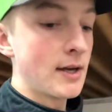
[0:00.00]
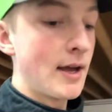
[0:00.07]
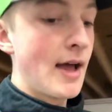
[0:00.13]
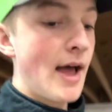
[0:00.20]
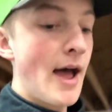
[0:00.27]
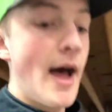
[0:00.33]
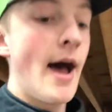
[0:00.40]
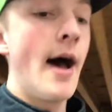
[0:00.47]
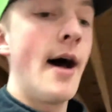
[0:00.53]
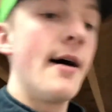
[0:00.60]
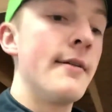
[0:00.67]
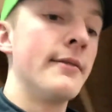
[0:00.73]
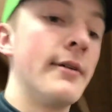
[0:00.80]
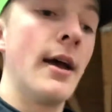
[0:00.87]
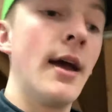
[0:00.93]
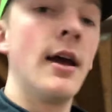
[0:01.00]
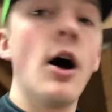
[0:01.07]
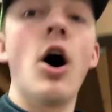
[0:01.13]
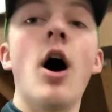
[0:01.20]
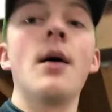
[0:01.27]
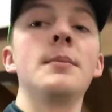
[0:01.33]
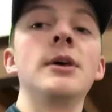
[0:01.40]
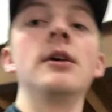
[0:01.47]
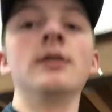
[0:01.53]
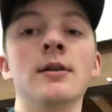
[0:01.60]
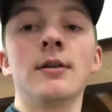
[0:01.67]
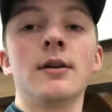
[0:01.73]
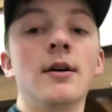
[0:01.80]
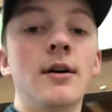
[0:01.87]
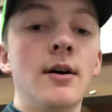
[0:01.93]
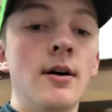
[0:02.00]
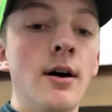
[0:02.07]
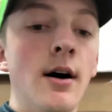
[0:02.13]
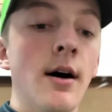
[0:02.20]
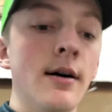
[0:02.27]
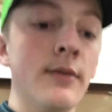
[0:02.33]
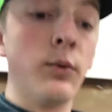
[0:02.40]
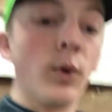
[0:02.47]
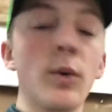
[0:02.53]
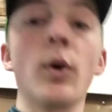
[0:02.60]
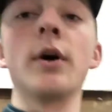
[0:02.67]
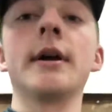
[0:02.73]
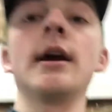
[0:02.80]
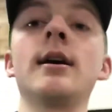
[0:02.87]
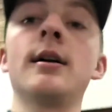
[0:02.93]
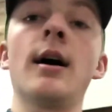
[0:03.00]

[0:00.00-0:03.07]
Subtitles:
have a hobby of woodworking.